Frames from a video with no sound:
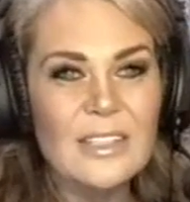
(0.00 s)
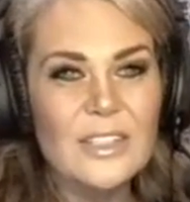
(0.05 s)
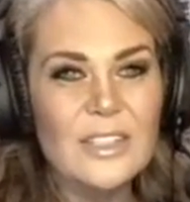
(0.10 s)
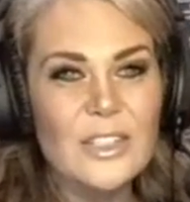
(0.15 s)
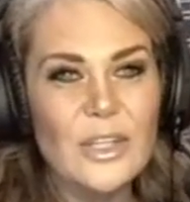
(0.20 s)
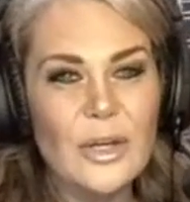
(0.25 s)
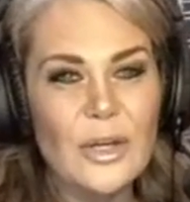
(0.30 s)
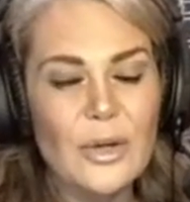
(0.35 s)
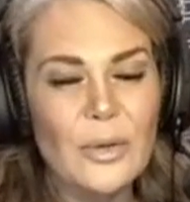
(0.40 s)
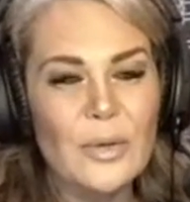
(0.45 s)

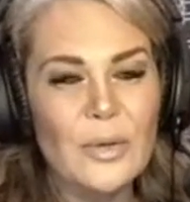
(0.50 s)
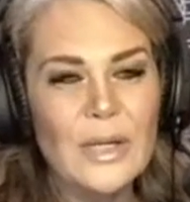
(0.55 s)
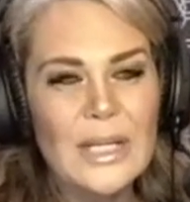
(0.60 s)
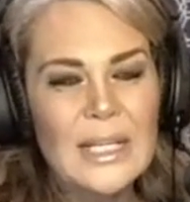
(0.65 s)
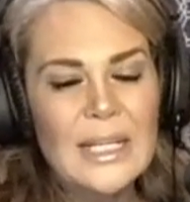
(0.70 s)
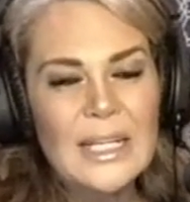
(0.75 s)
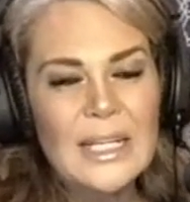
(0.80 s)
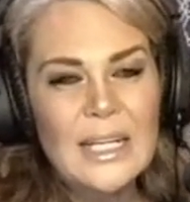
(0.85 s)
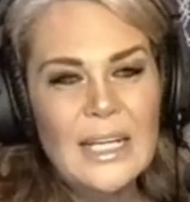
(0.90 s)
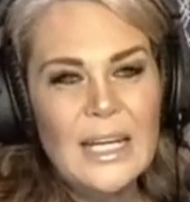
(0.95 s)
So
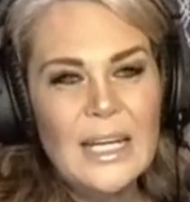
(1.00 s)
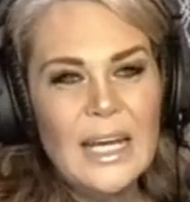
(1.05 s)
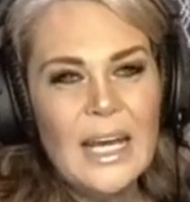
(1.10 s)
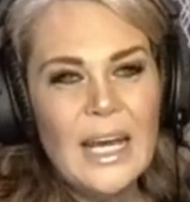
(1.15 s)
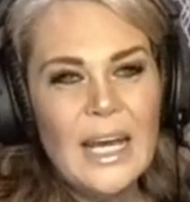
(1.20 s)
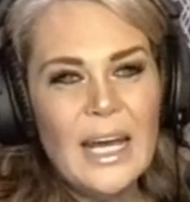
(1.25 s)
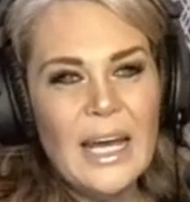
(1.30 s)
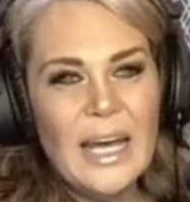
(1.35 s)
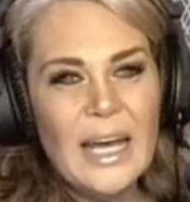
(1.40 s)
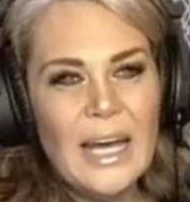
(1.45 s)

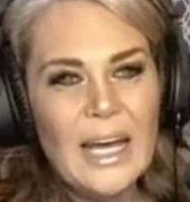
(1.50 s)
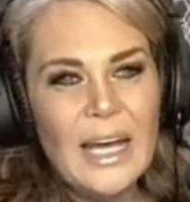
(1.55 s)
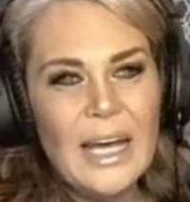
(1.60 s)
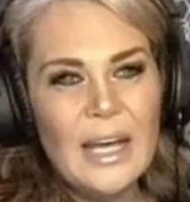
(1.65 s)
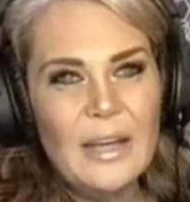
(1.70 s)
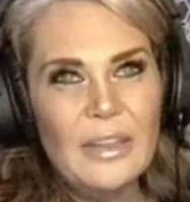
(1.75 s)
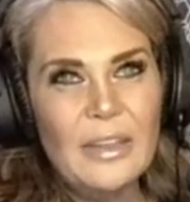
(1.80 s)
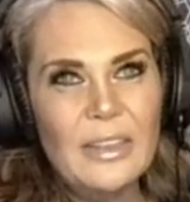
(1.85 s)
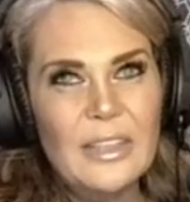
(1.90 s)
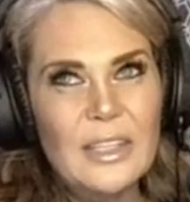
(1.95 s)

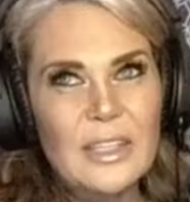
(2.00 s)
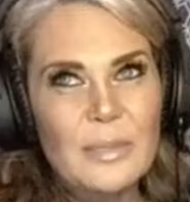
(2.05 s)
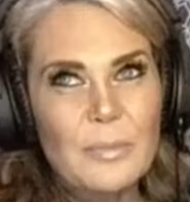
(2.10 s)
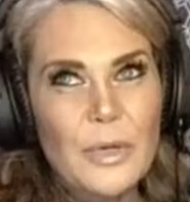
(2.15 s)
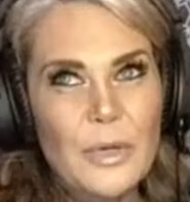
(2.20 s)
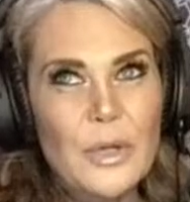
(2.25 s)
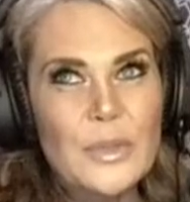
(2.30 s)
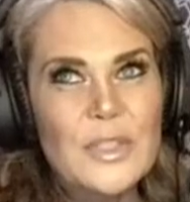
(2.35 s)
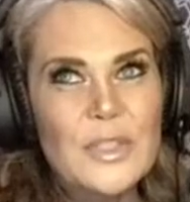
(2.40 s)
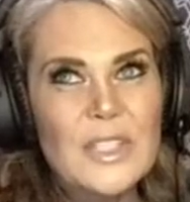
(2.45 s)
the
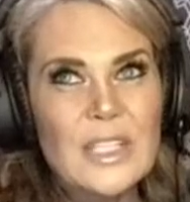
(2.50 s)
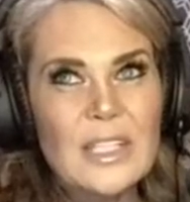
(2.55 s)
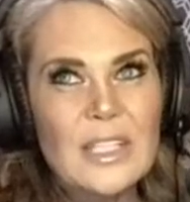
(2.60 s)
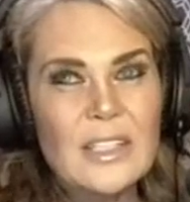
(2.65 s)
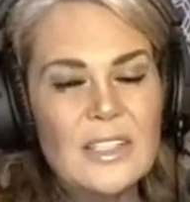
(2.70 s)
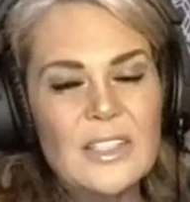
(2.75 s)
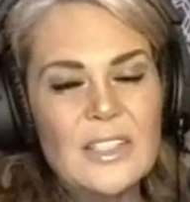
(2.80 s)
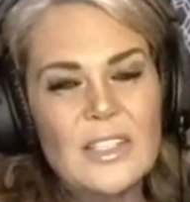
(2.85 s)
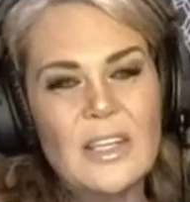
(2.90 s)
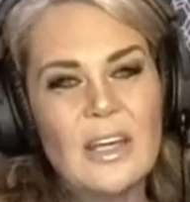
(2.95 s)

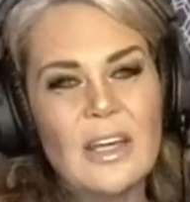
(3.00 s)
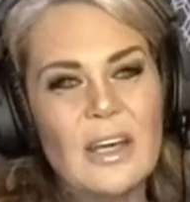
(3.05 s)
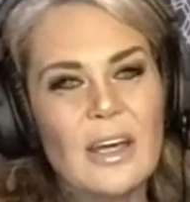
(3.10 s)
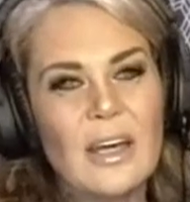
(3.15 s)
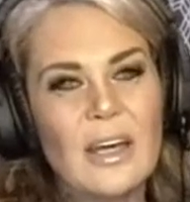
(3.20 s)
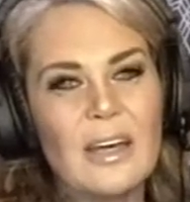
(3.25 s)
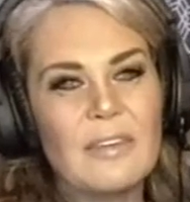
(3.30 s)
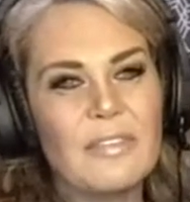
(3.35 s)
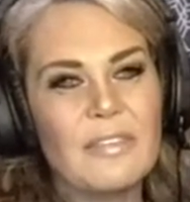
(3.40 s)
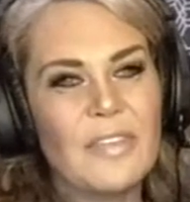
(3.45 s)
proceeds
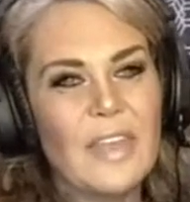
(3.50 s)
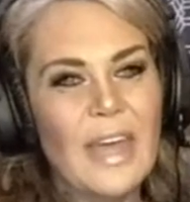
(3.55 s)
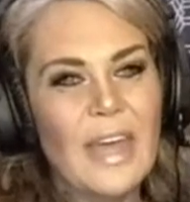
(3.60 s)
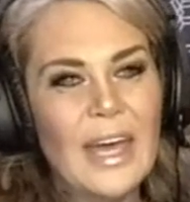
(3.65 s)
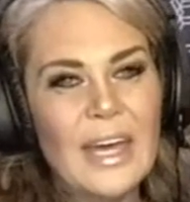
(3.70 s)
of